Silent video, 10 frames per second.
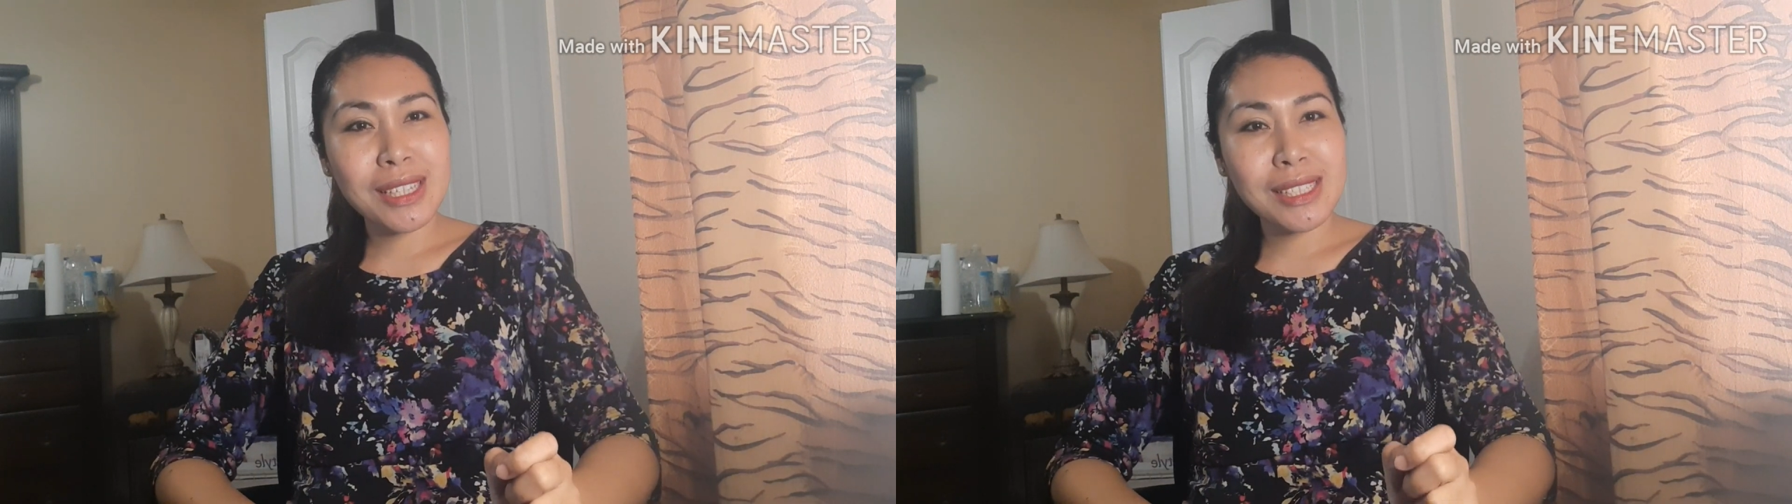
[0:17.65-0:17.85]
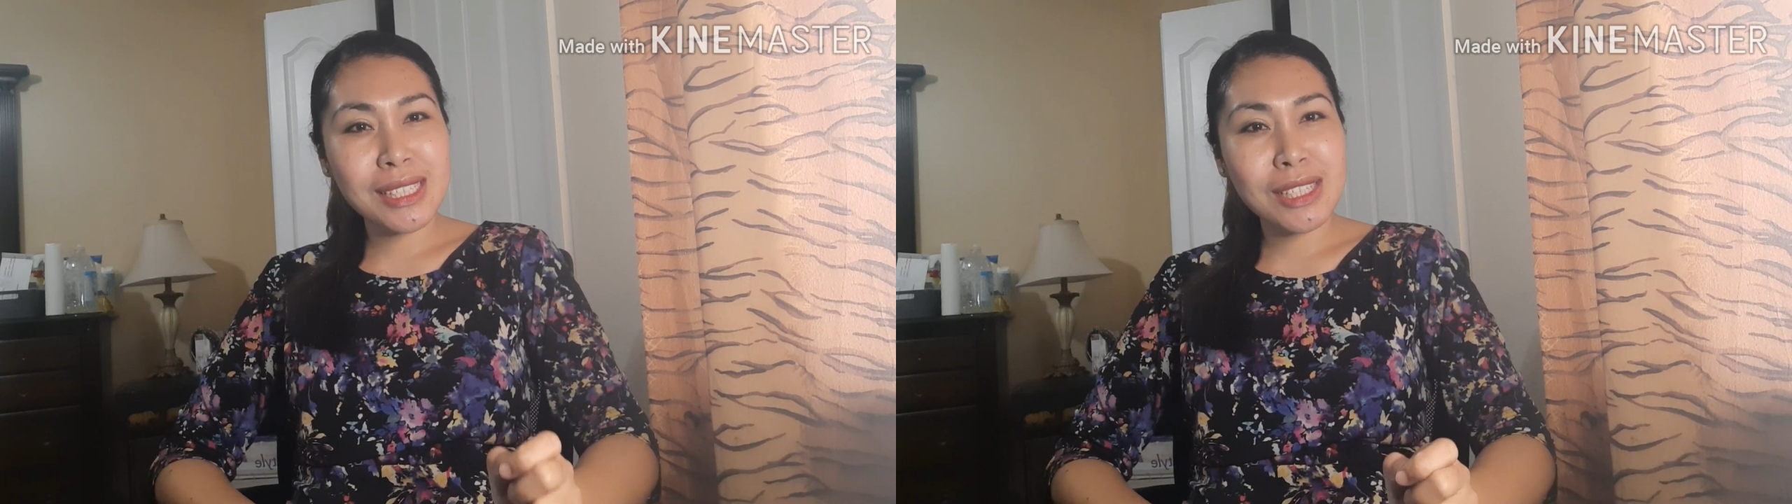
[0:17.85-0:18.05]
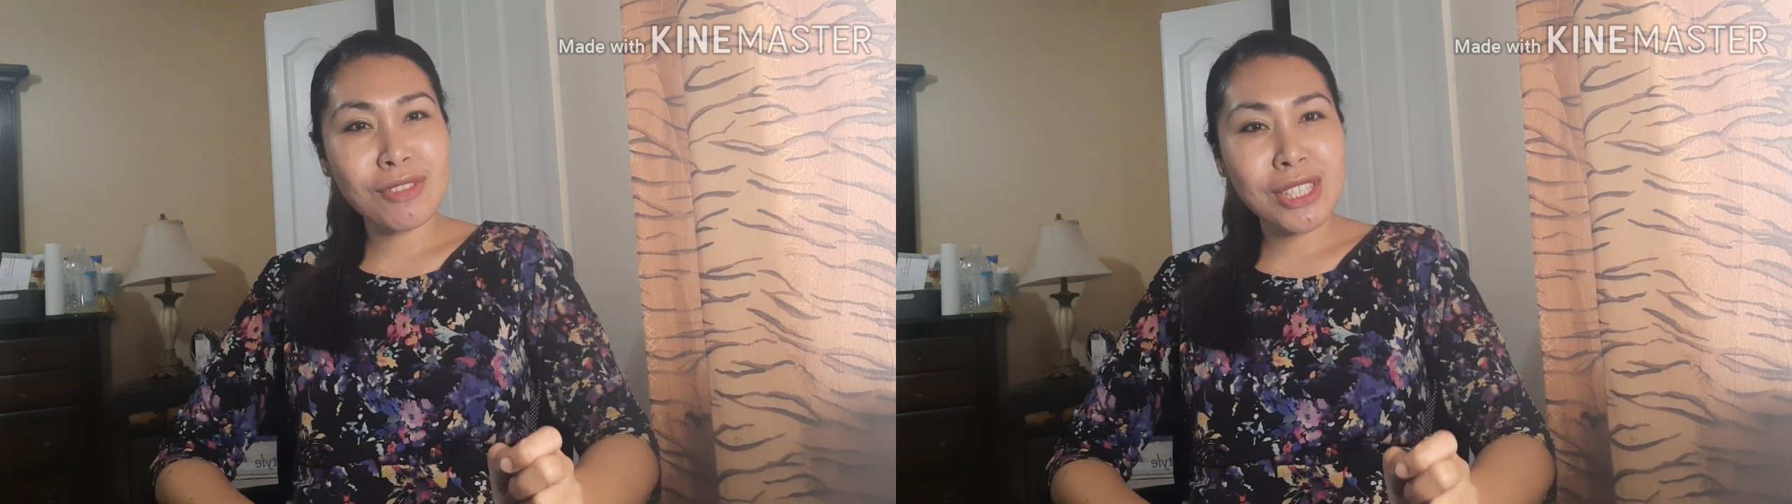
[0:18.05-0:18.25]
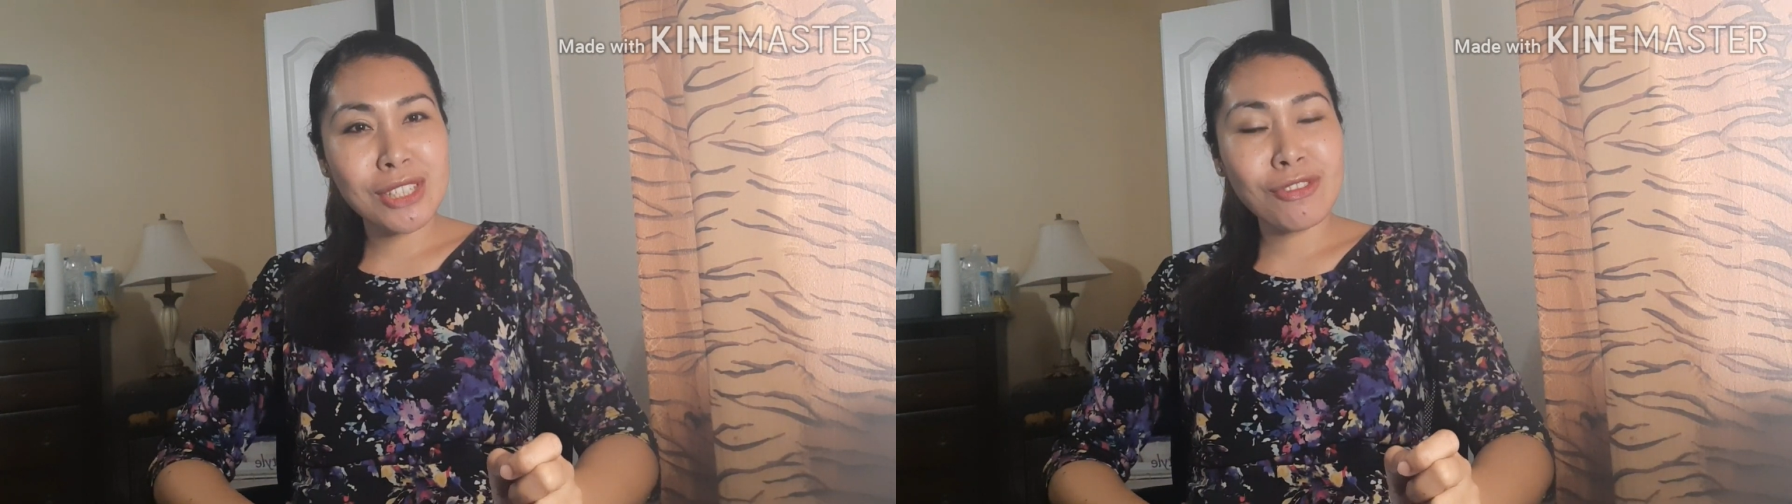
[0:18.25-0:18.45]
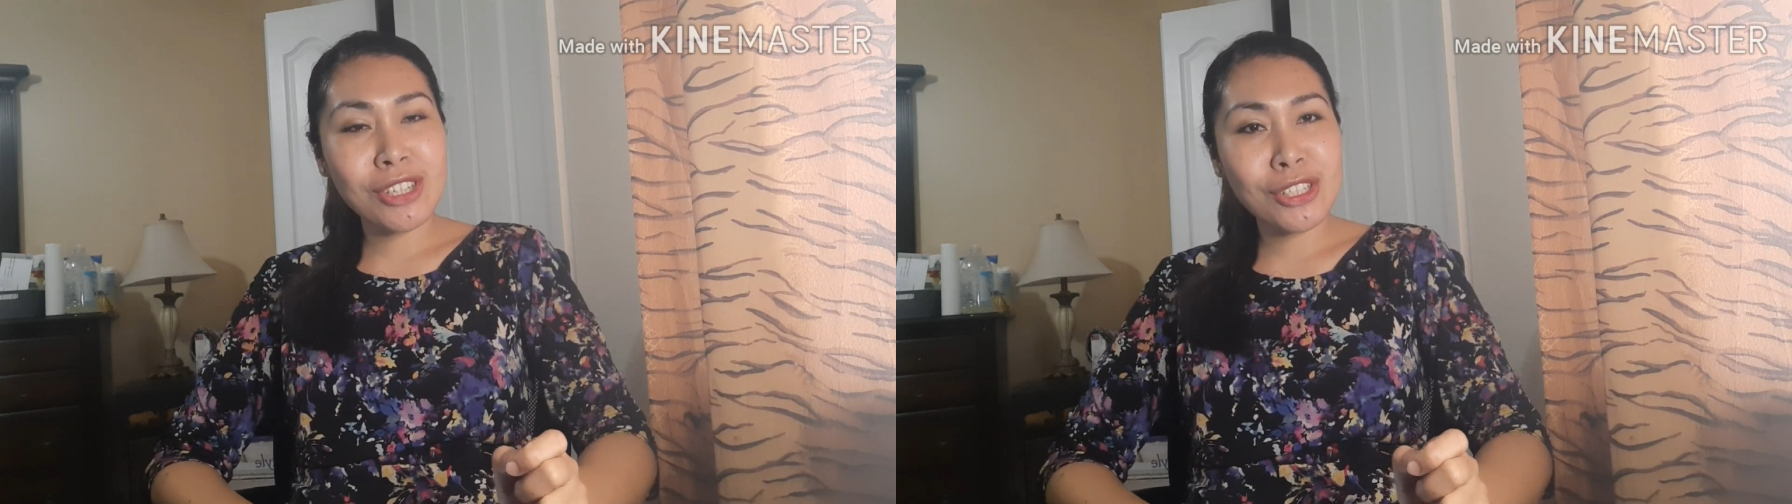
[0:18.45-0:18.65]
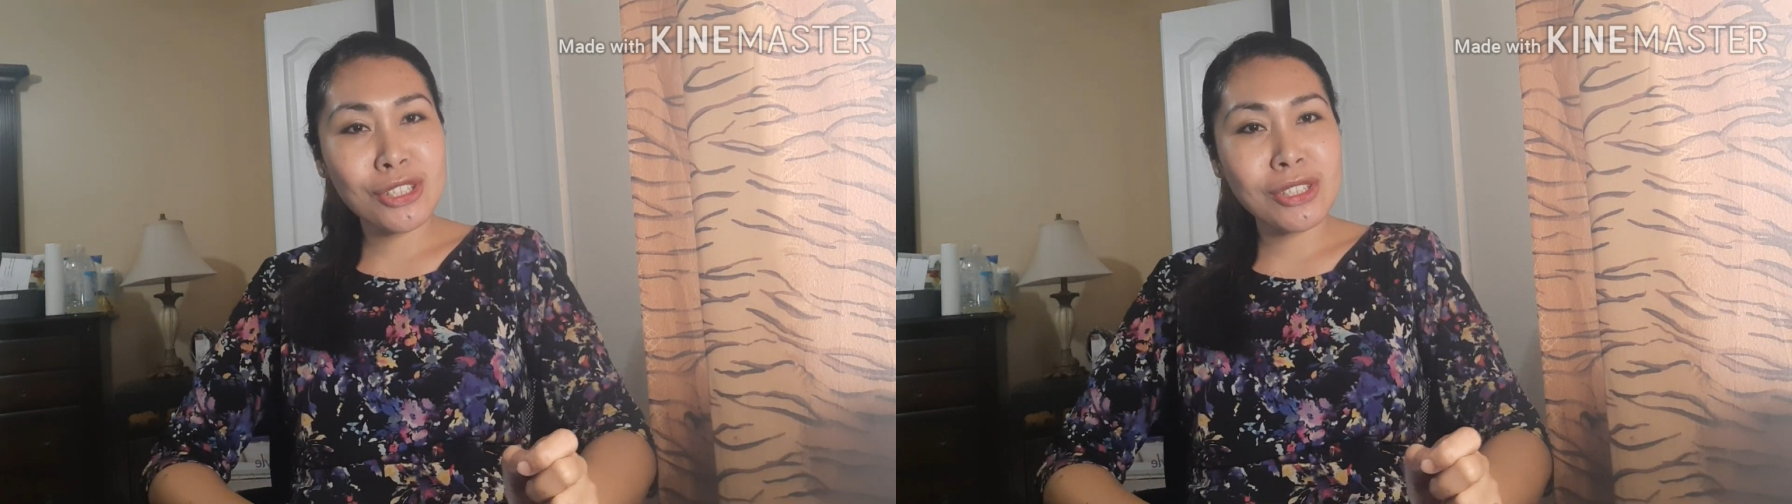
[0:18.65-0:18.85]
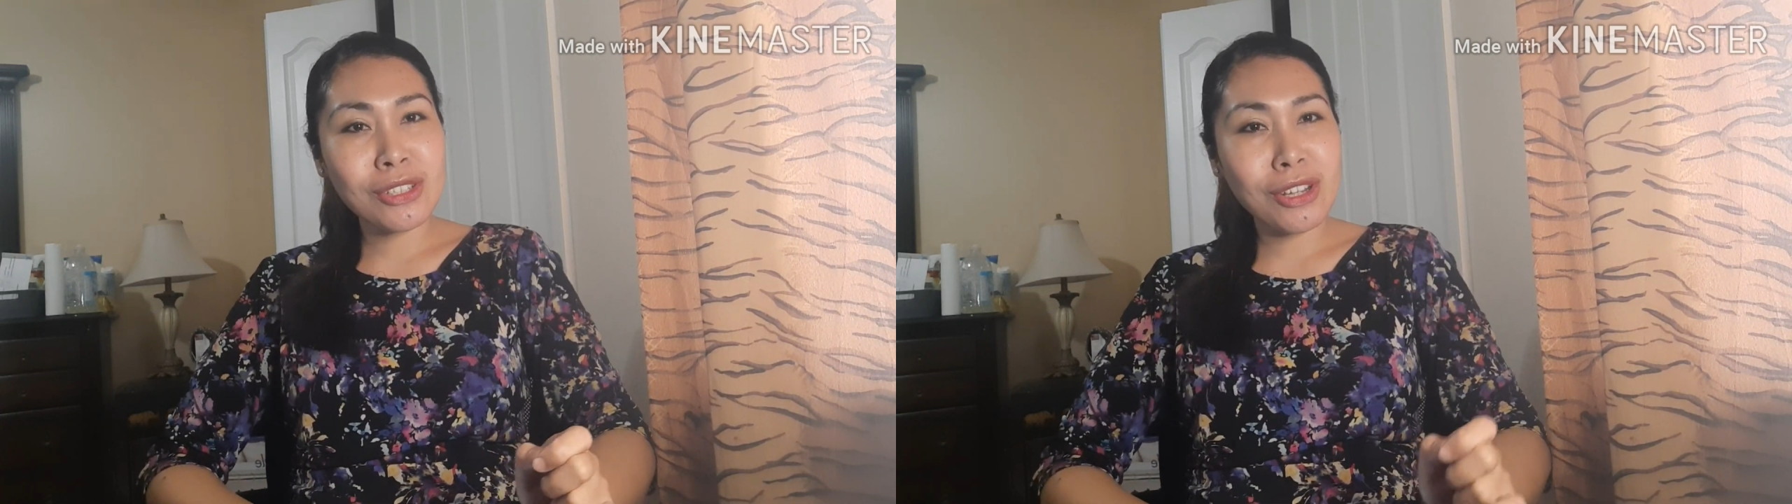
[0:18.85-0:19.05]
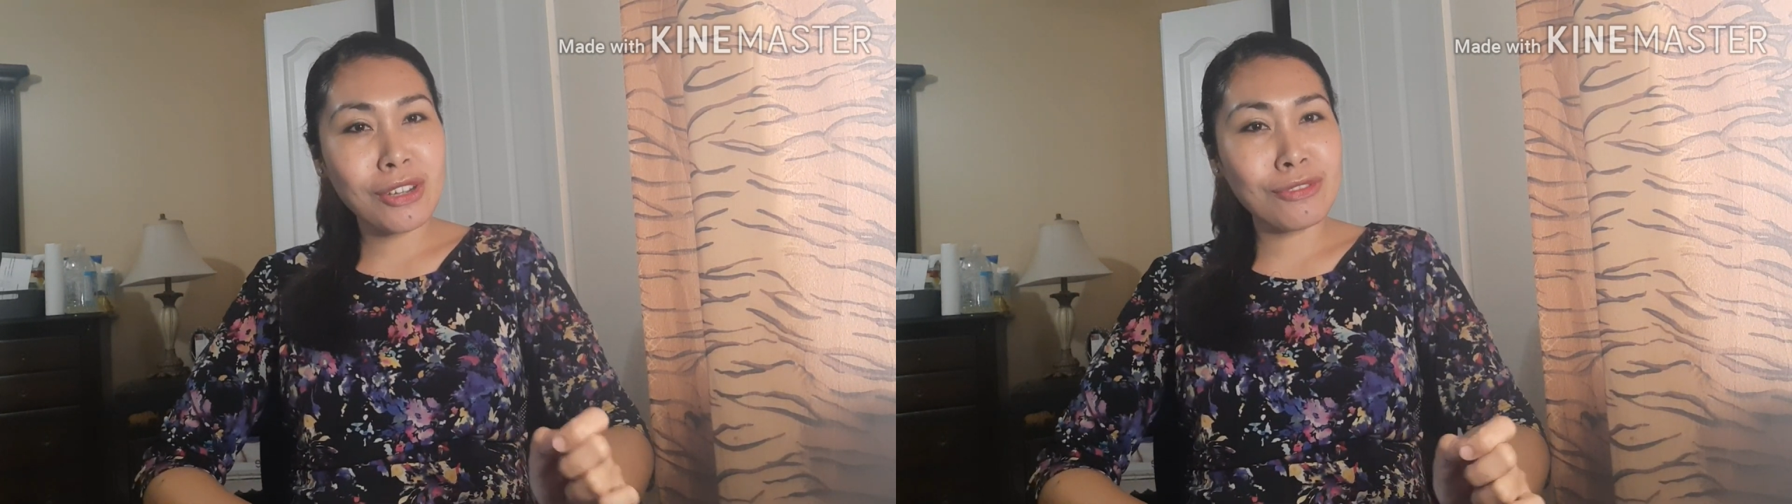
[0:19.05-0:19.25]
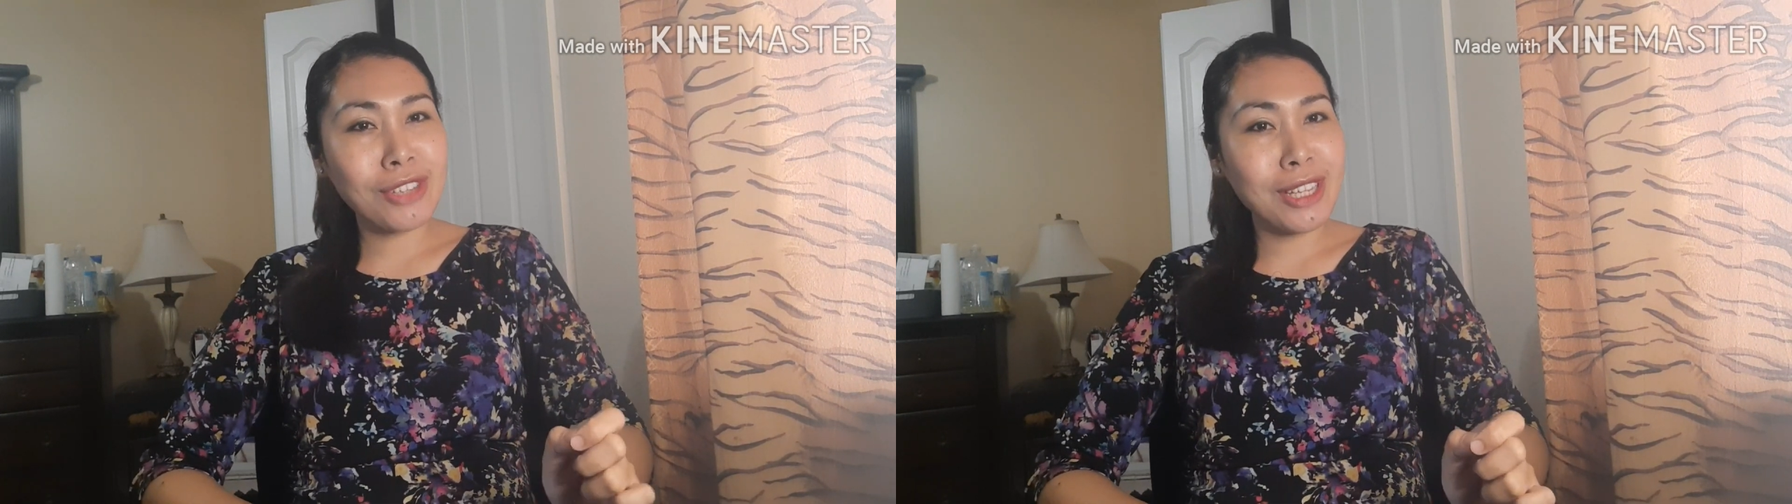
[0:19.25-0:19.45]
the given definition of